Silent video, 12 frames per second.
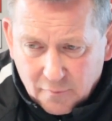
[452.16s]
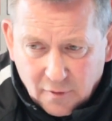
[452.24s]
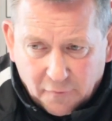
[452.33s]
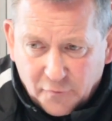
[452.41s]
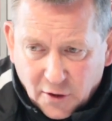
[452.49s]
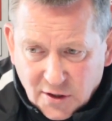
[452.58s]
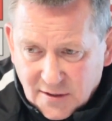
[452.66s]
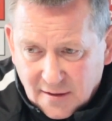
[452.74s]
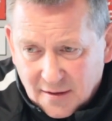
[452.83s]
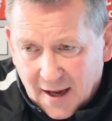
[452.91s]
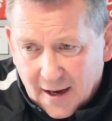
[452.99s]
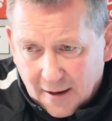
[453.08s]
the first
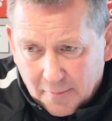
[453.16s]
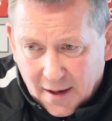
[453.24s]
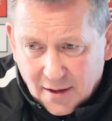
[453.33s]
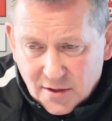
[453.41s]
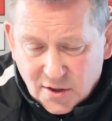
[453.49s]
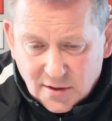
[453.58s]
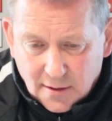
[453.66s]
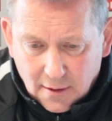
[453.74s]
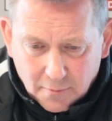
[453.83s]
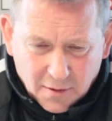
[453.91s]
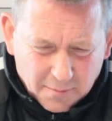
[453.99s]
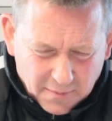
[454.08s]
30 minutes,
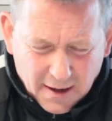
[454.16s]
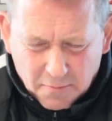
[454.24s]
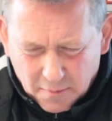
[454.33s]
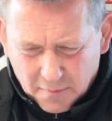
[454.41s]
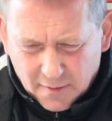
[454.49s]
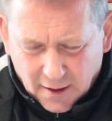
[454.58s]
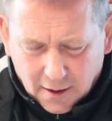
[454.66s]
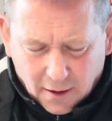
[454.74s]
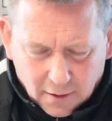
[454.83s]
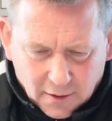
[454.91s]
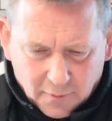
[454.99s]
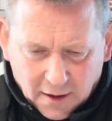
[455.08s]
I mean, then we did a
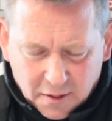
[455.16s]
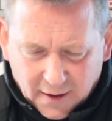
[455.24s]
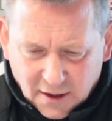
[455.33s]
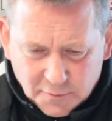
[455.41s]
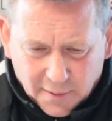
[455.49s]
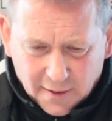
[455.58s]
couple of wee things,